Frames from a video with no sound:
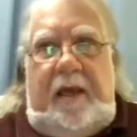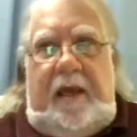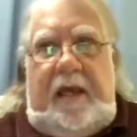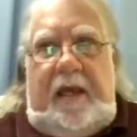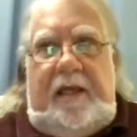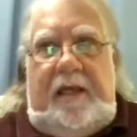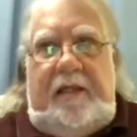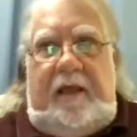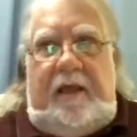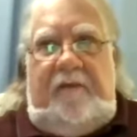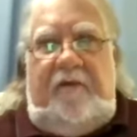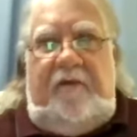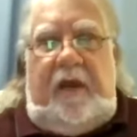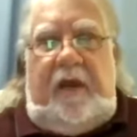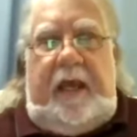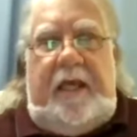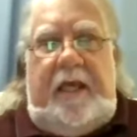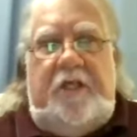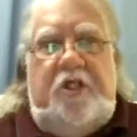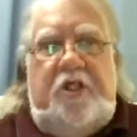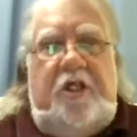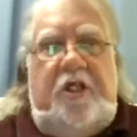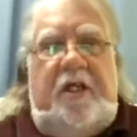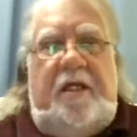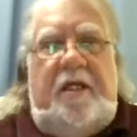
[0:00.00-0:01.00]
And they
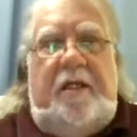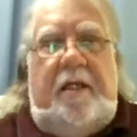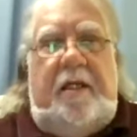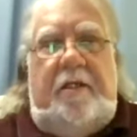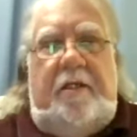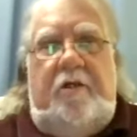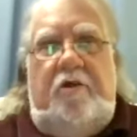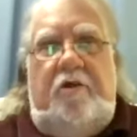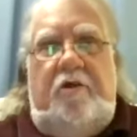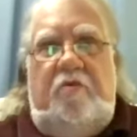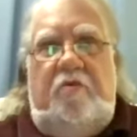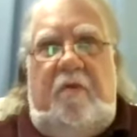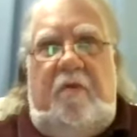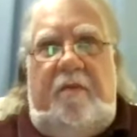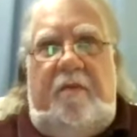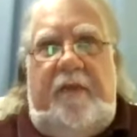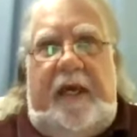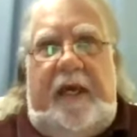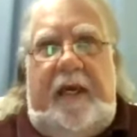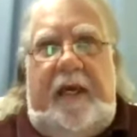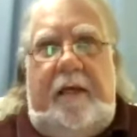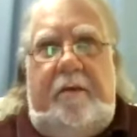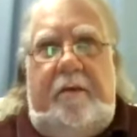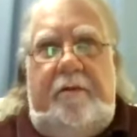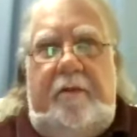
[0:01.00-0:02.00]
flashed in an unusual
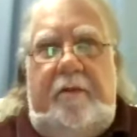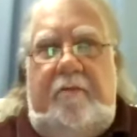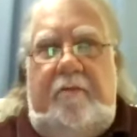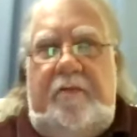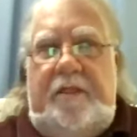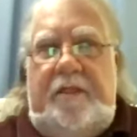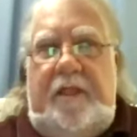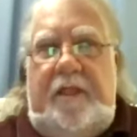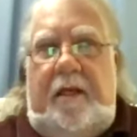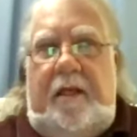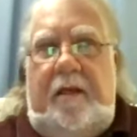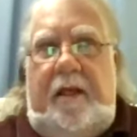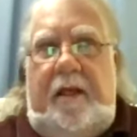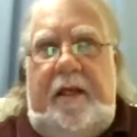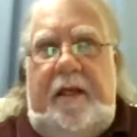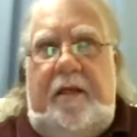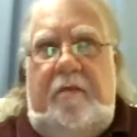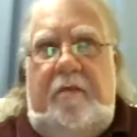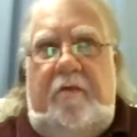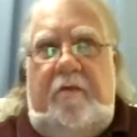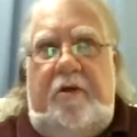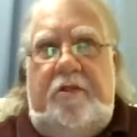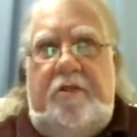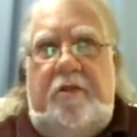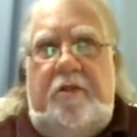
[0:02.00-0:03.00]
pattern that was unlike
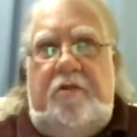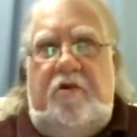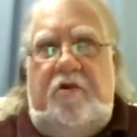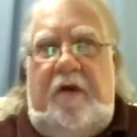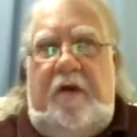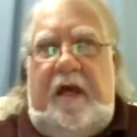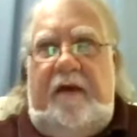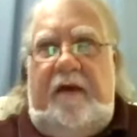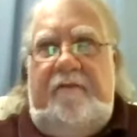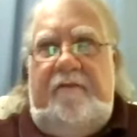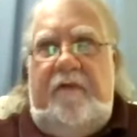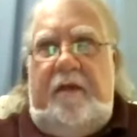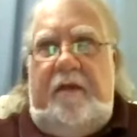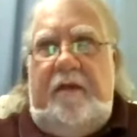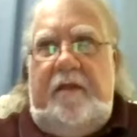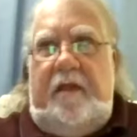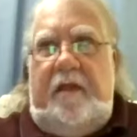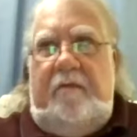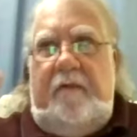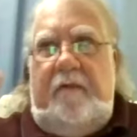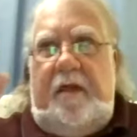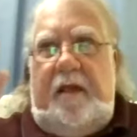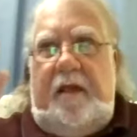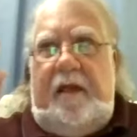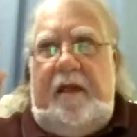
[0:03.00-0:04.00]
commercial traffic. They
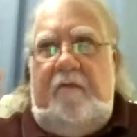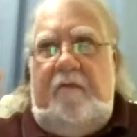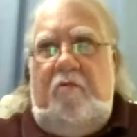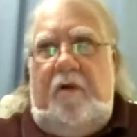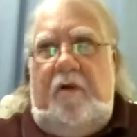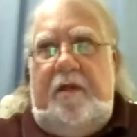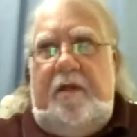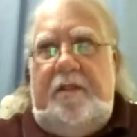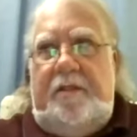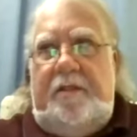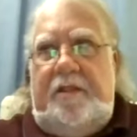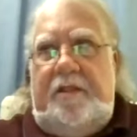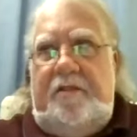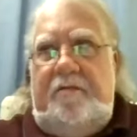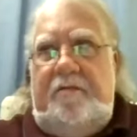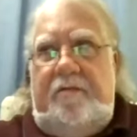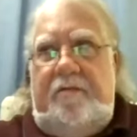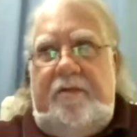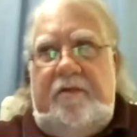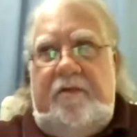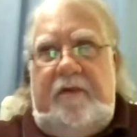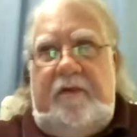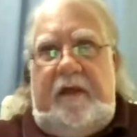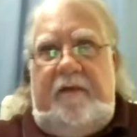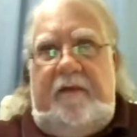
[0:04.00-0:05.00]
went like 1, 2,
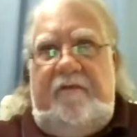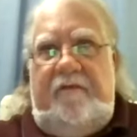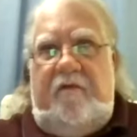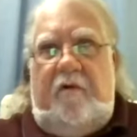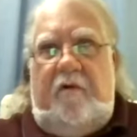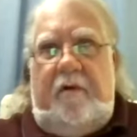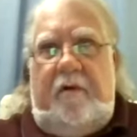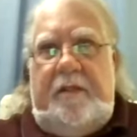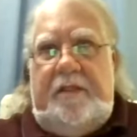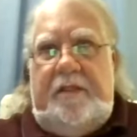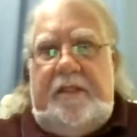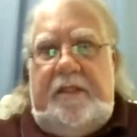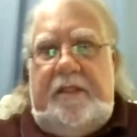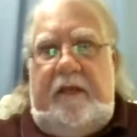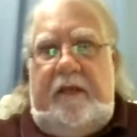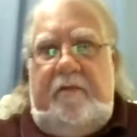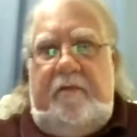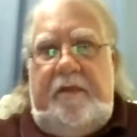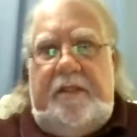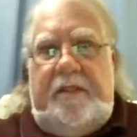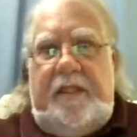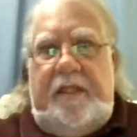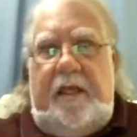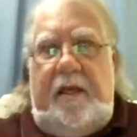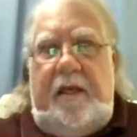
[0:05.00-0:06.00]
3, 4 in
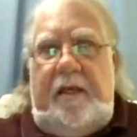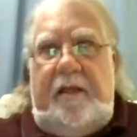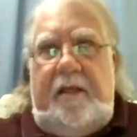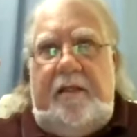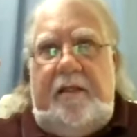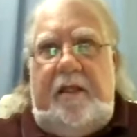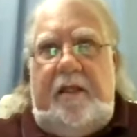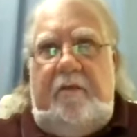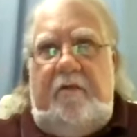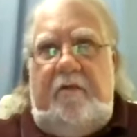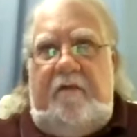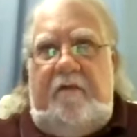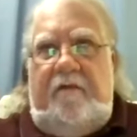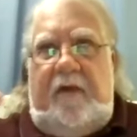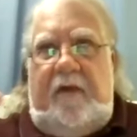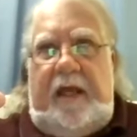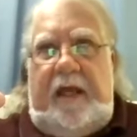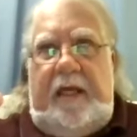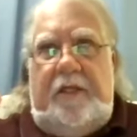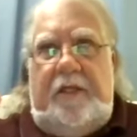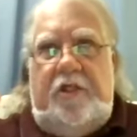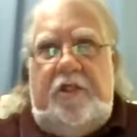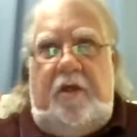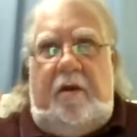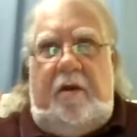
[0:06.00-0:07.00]
sequence, and then would
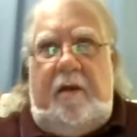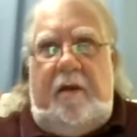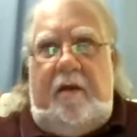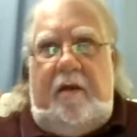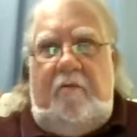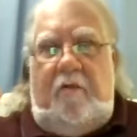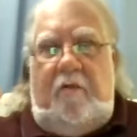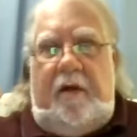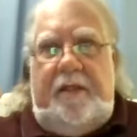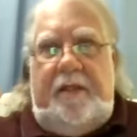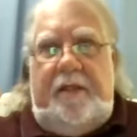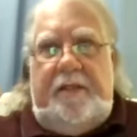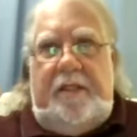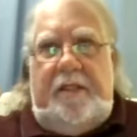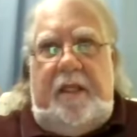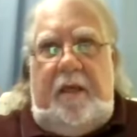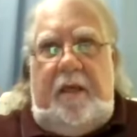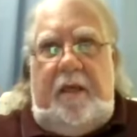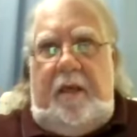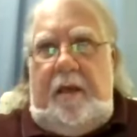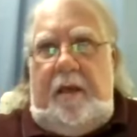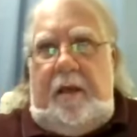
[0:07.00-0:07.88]
flash all at once.